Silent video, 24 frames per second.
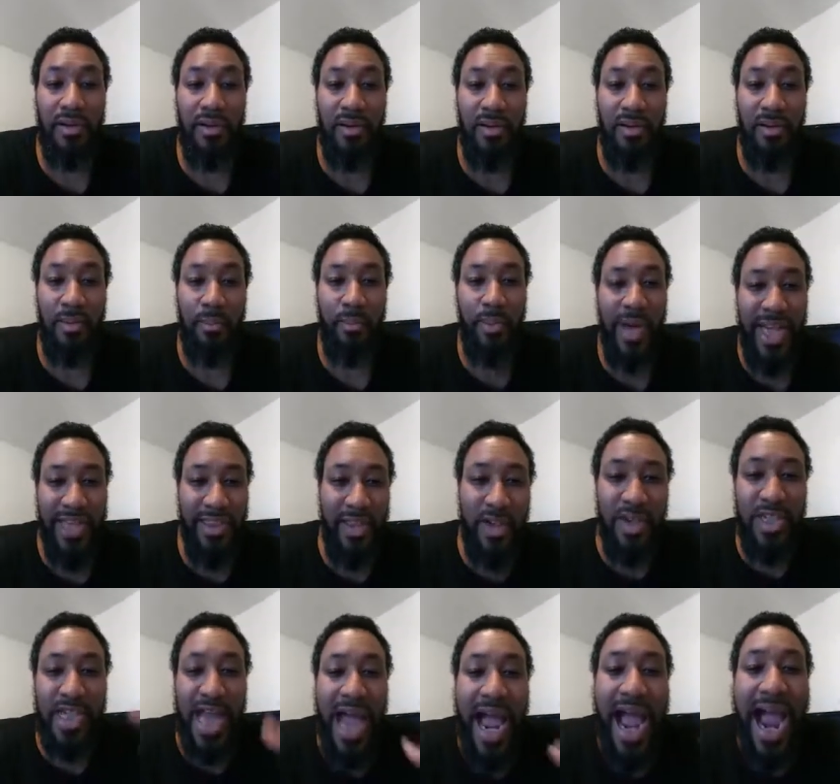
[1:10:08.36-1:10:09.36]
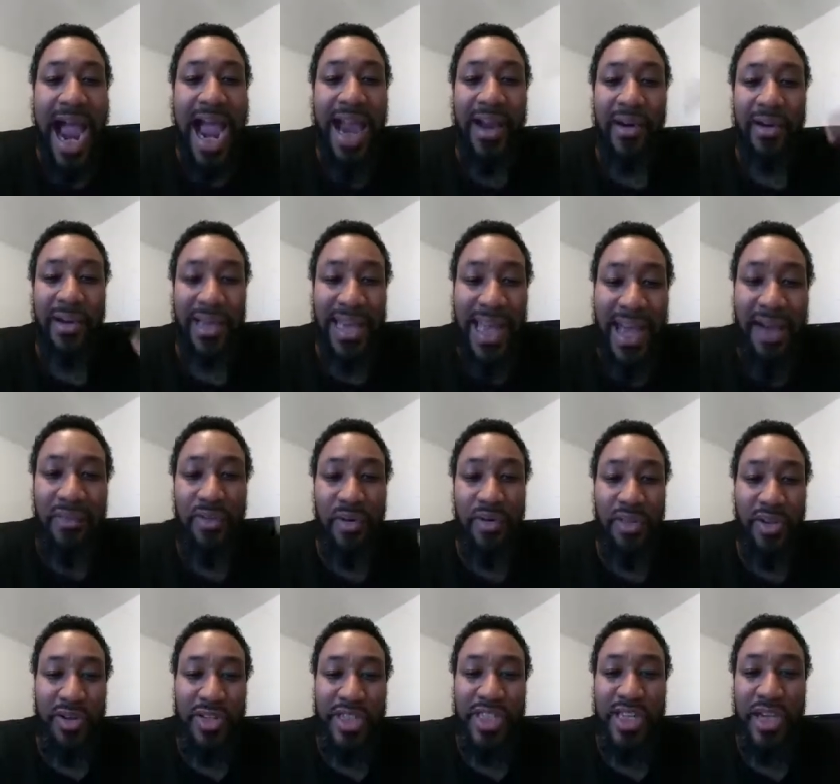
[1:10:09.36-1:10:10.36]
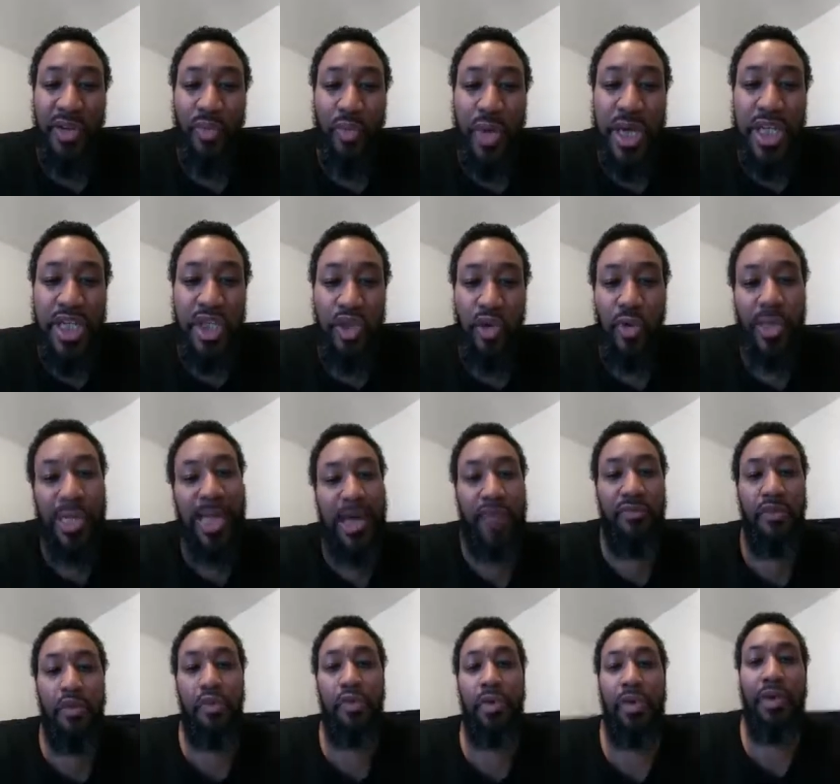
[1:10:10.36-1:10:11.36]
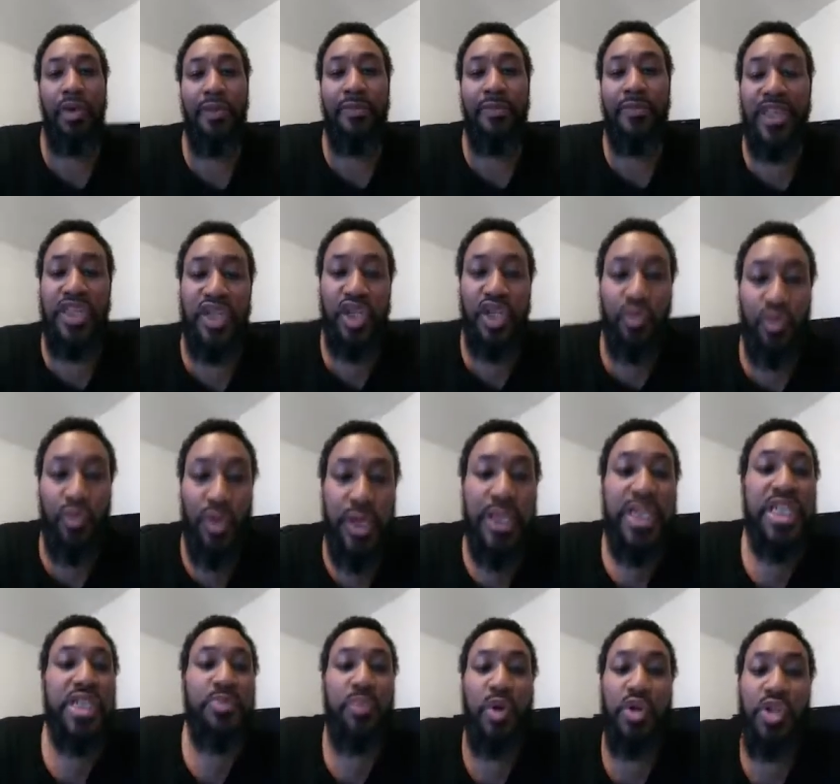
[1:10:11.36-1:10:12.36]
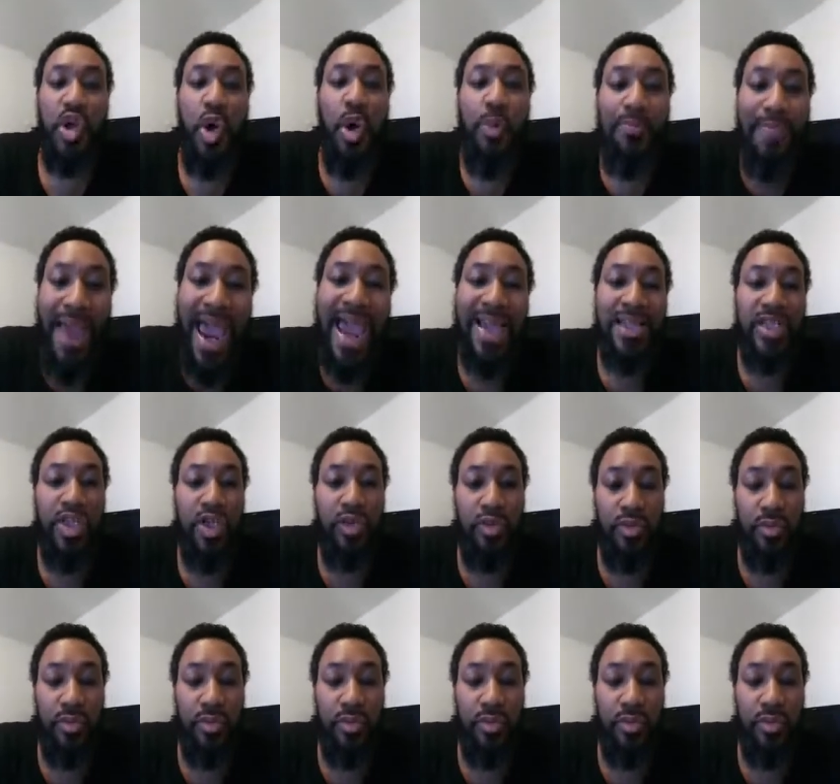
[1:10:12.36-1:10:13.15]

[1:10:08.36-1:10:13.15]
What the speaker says: But there's a higher level. There's the original level that you're really supposed to go back to.